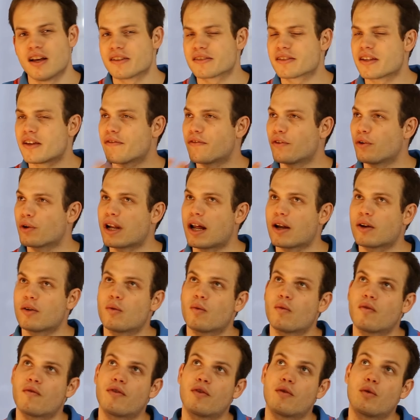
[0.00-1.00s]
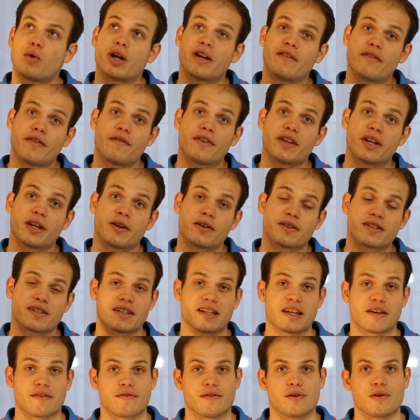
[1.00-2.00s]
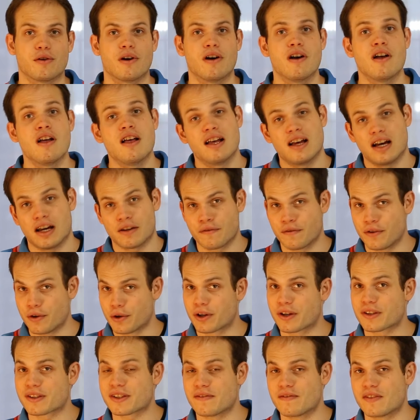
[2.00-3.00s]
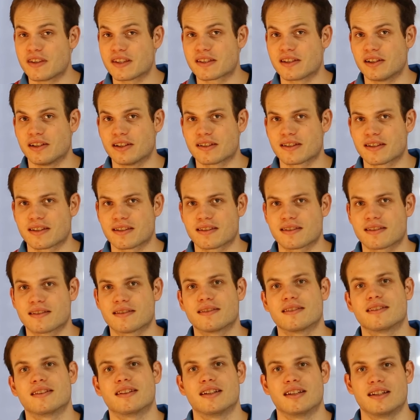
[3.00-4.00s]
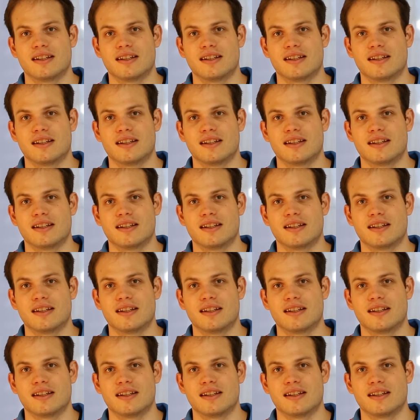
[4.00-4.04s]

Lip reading: So I thought for one of the videos on day 4, I'd focus on these dances.